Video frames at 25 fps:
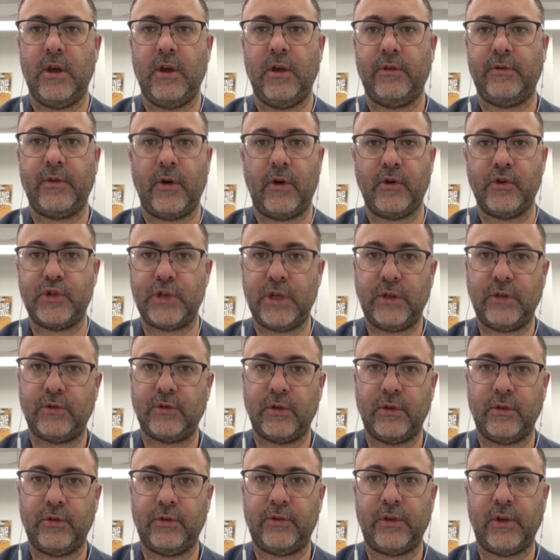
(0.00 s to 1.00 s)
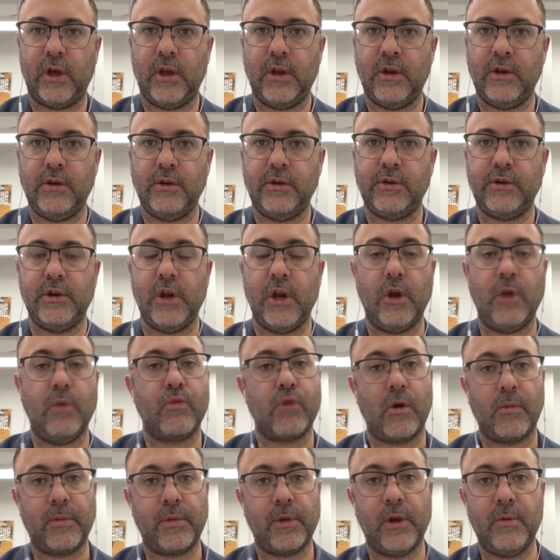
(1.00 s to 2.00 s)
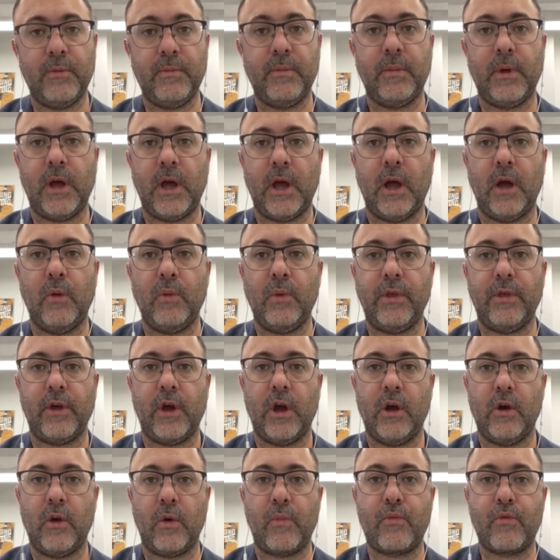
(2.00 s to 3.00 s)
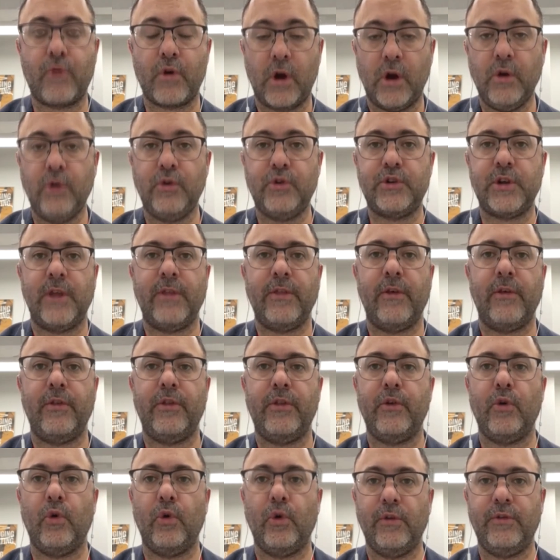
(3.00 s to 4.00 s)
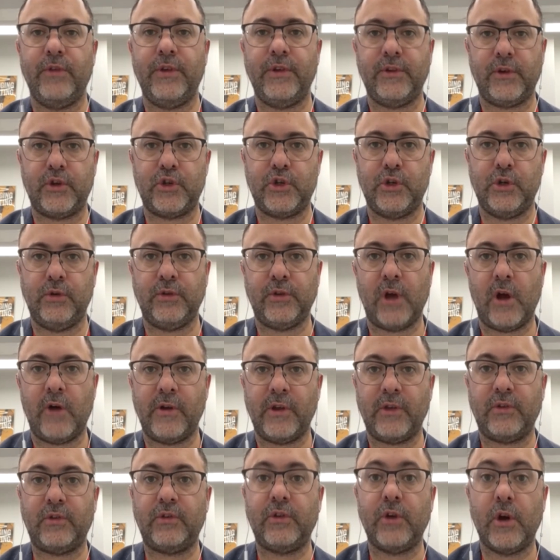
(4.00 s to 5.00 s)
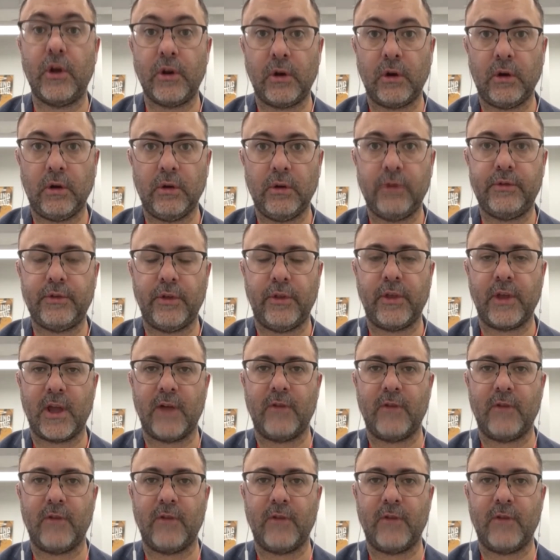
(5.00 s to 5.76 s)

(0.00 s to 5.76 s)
as far as she's concerned, no problem uh, with her approach and that all of these issues are external to the